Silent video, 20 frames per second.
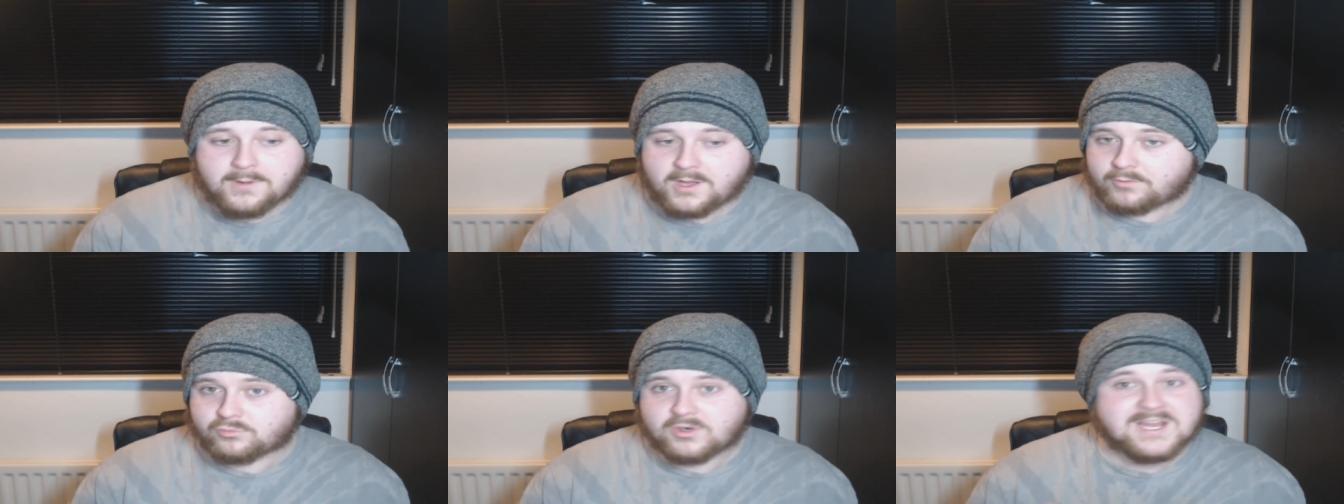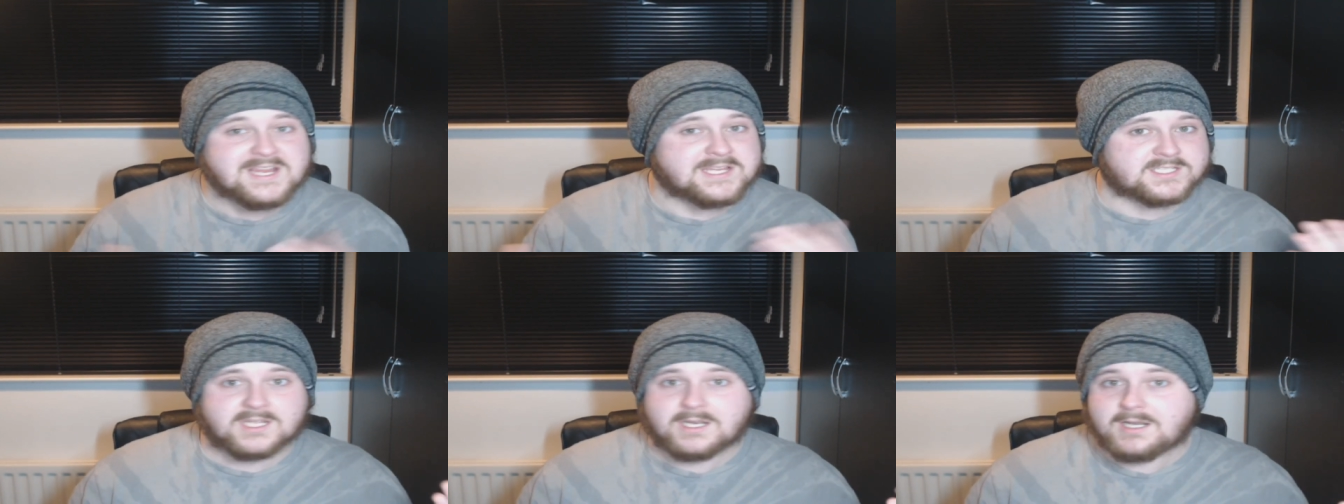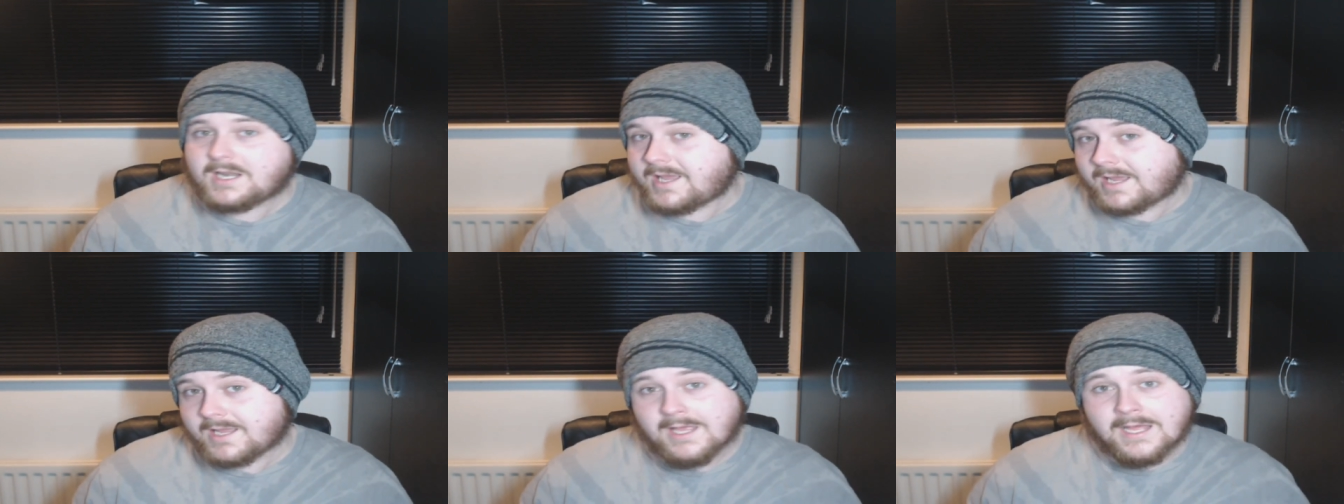but
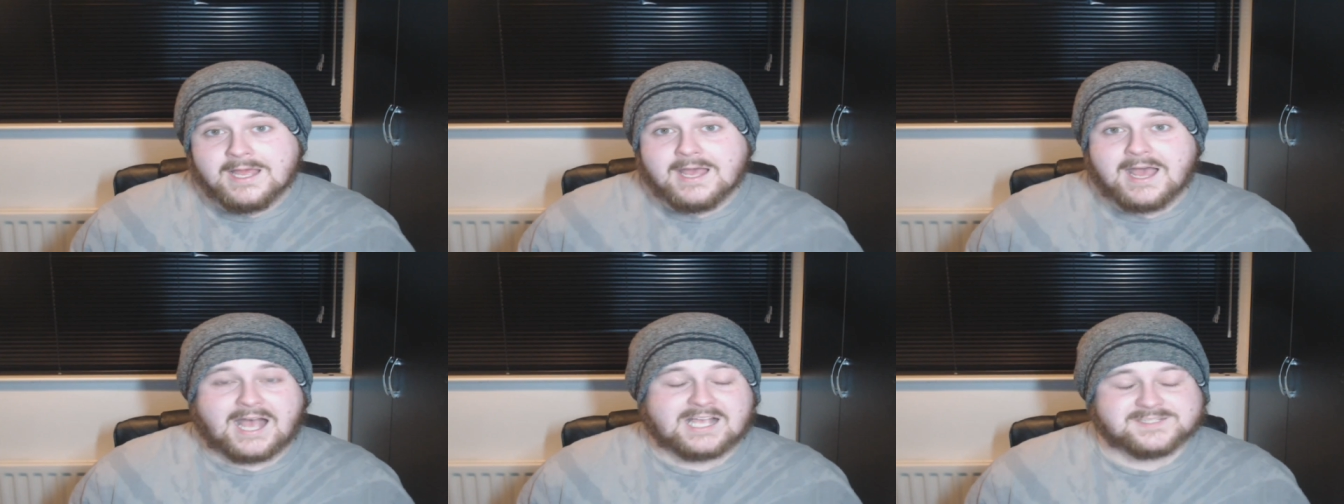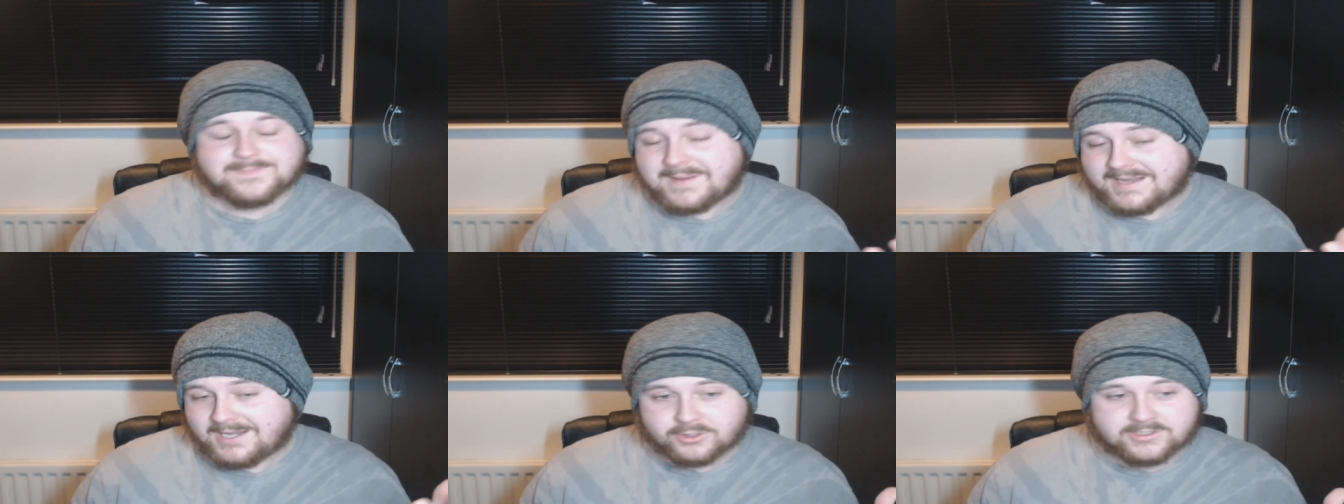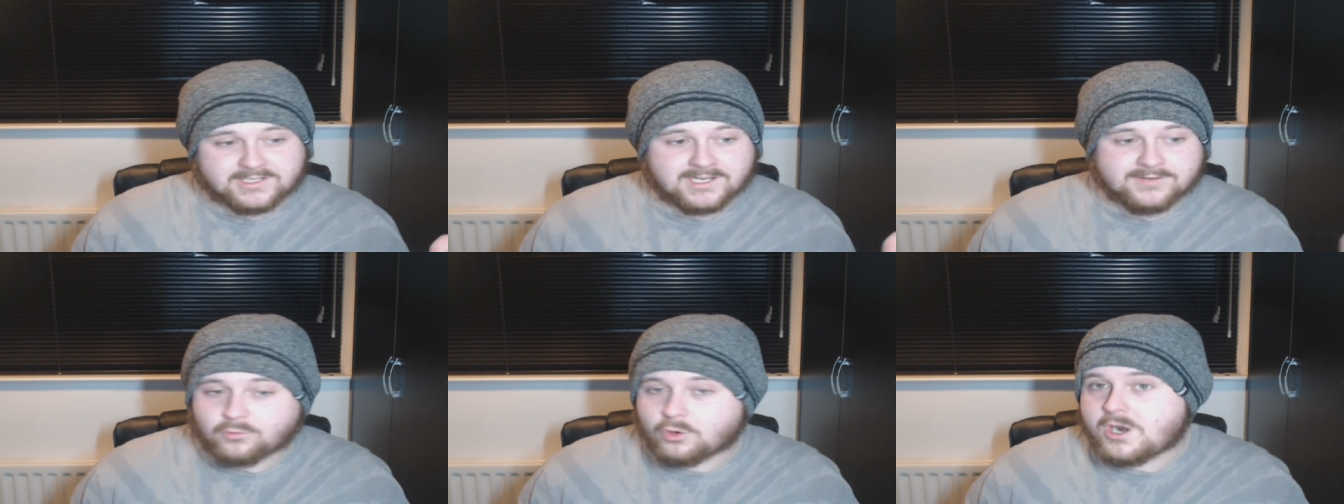recently has been
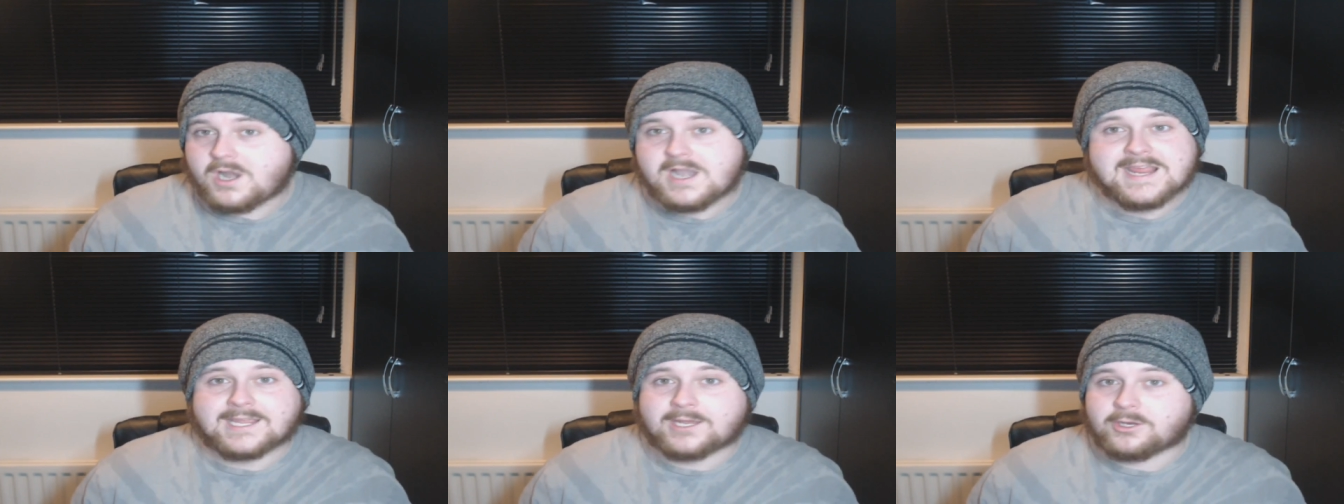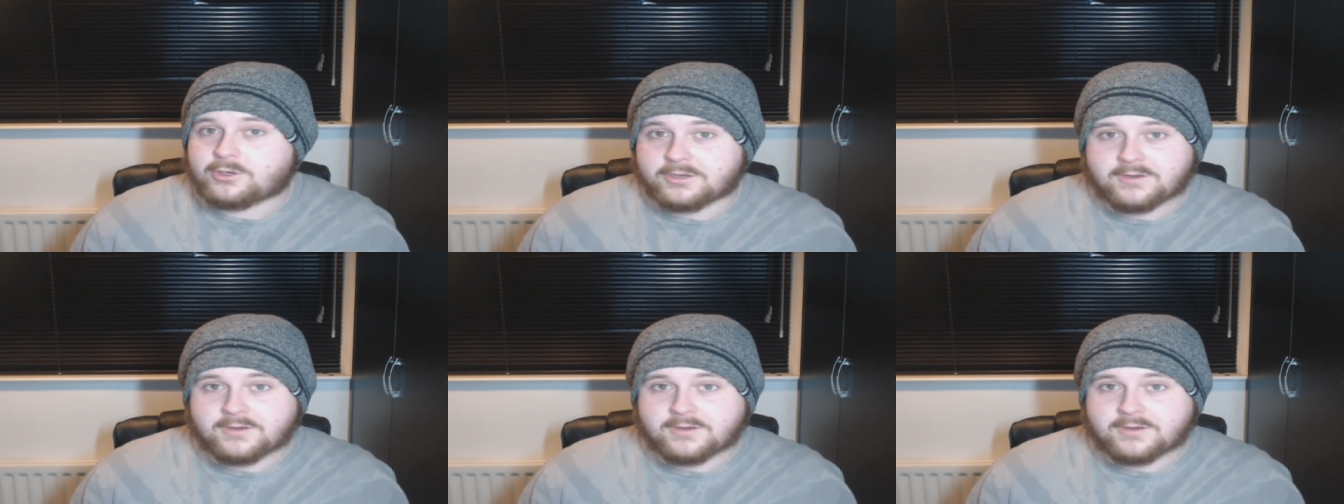looking really good